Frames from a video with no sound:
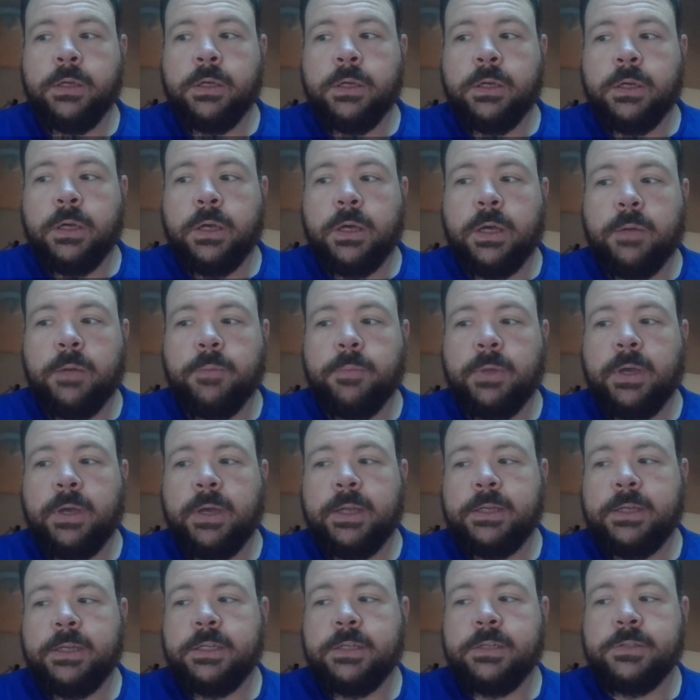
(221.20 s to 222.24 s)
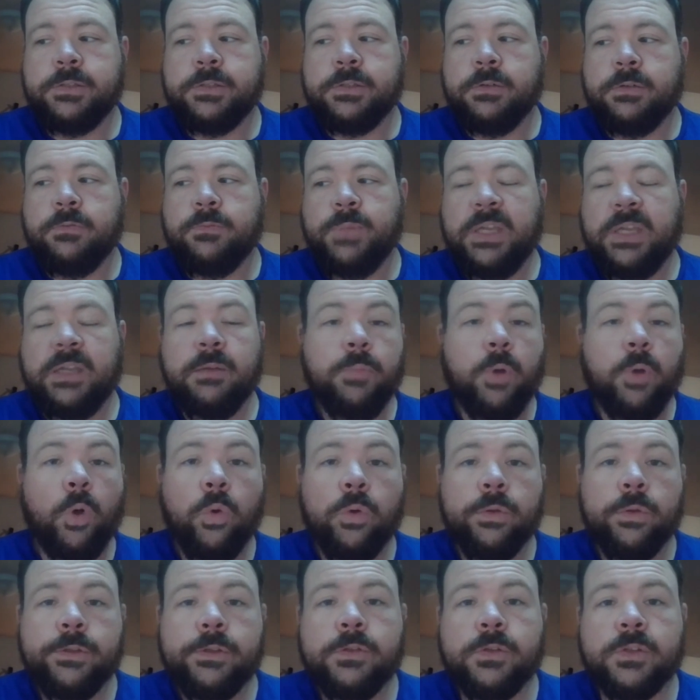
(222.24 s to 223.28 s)
ideas of being
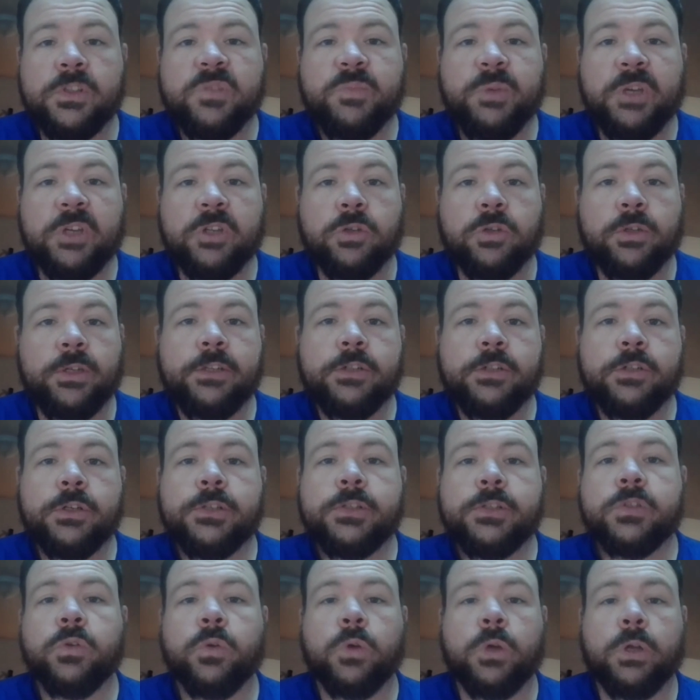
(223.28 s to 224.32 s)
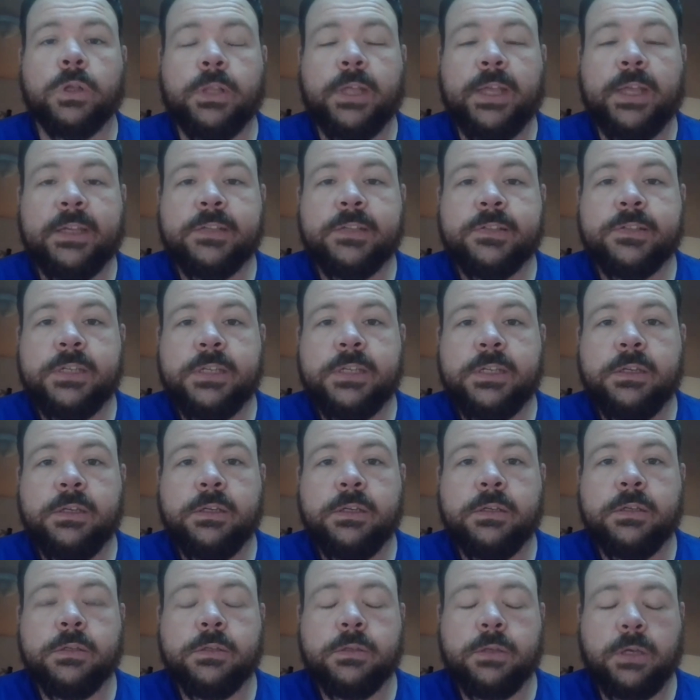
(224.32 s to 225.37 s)
beholden to a special interest or a legacy.
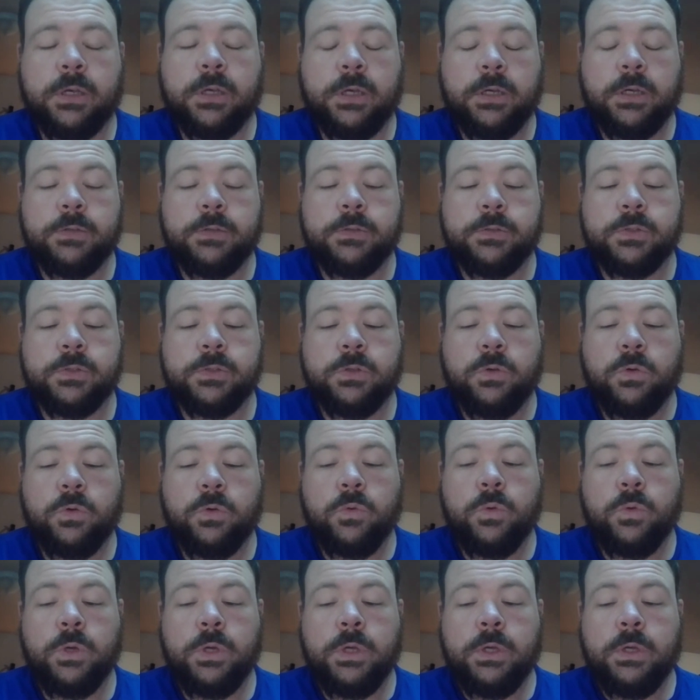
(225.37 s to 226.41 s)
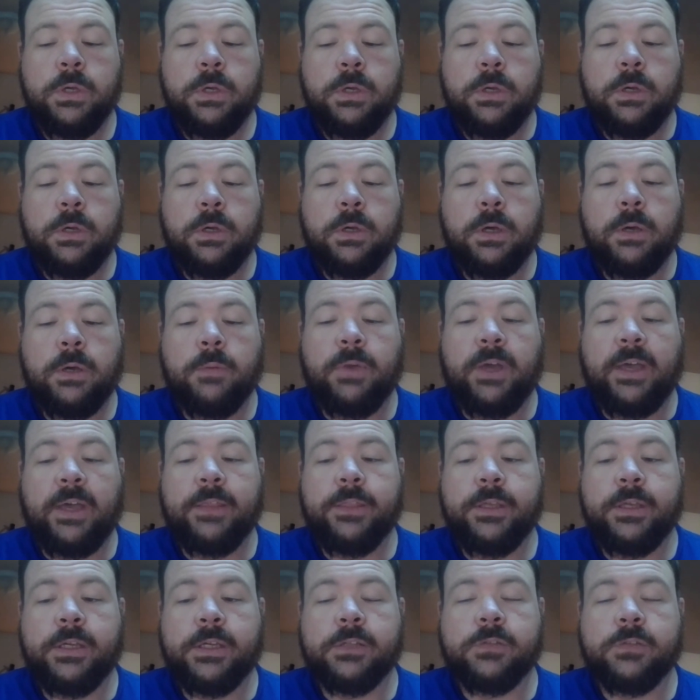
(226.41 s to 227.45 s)
I
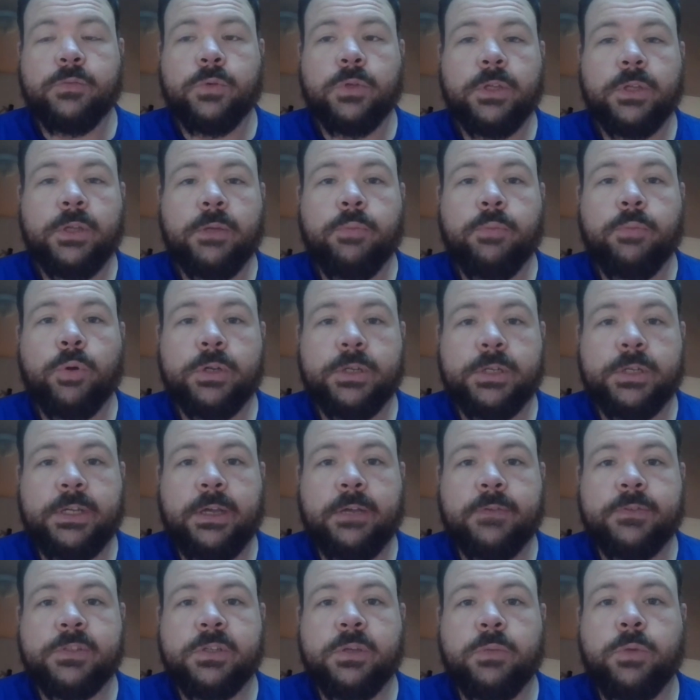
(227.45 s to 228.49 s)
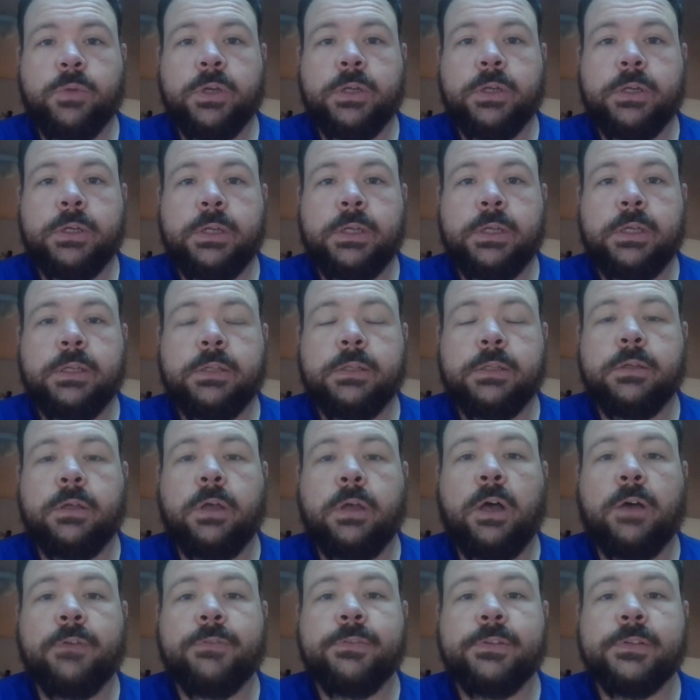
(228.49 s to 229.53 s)
think it's really important to have someone in
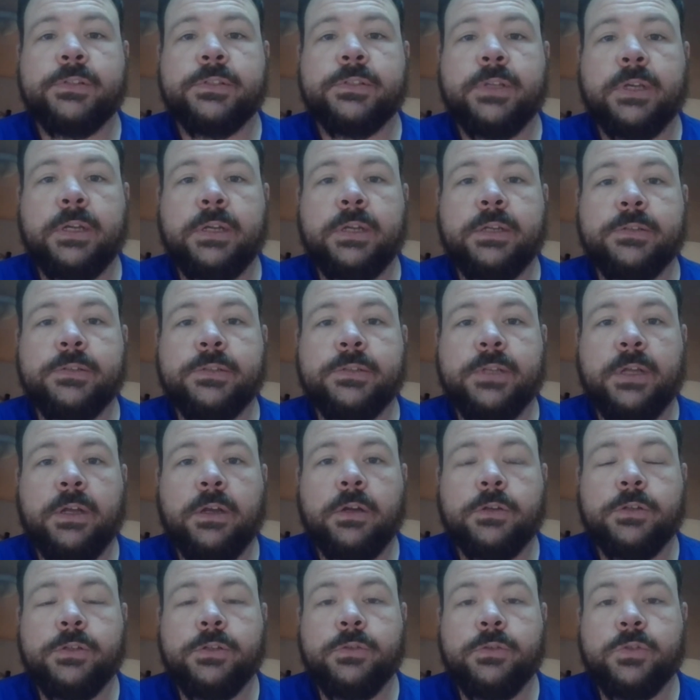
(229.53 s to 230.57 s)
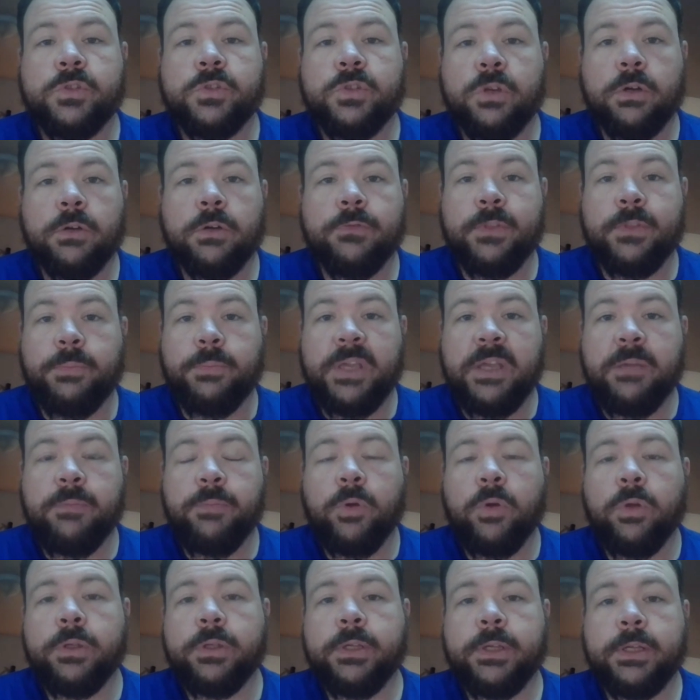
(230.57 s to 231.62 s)
office that is there to serve the
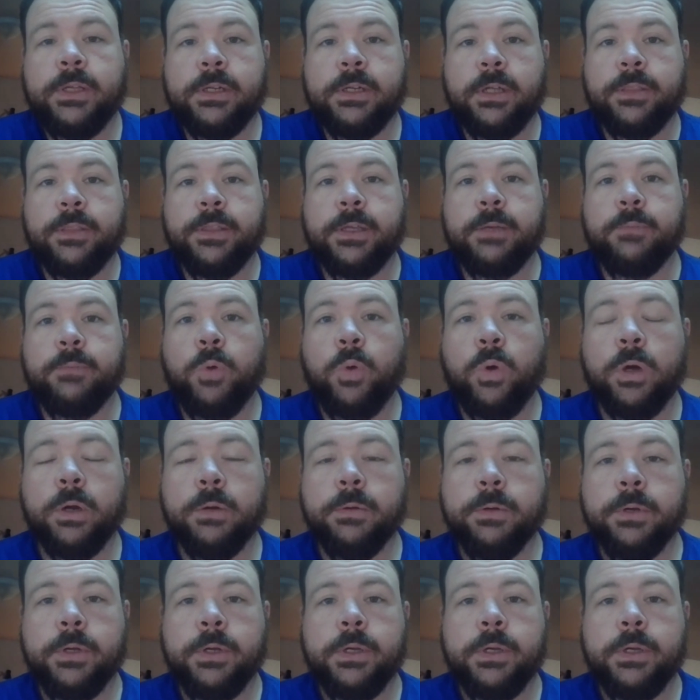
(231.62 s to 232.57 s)
people and nothing more.